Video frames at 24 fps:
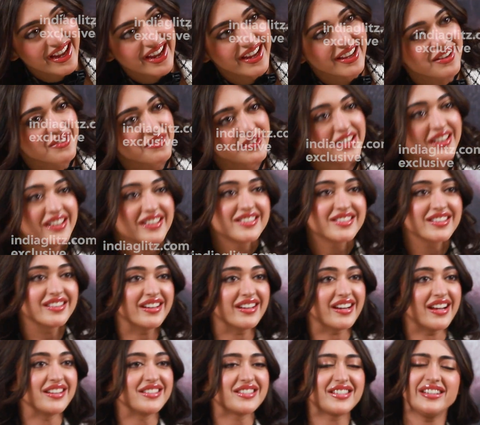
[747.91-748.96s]
like villager,
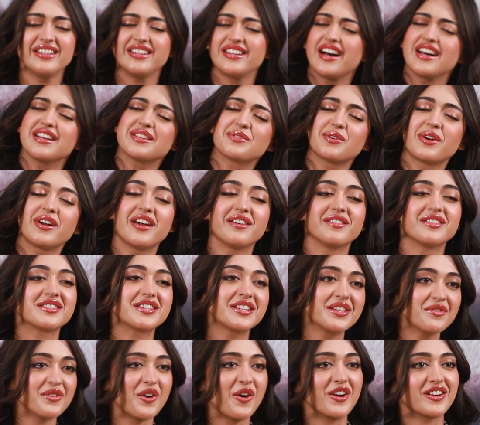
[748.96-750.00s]
and she does whatever
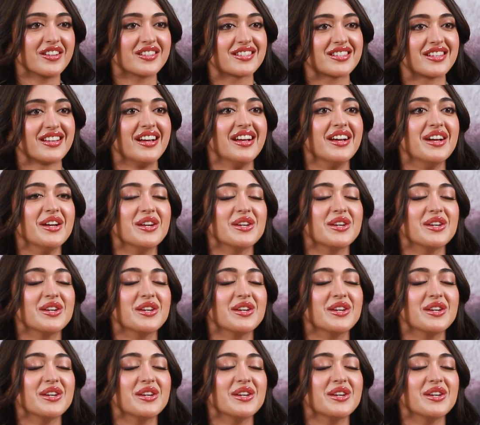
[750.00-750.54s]
she wants.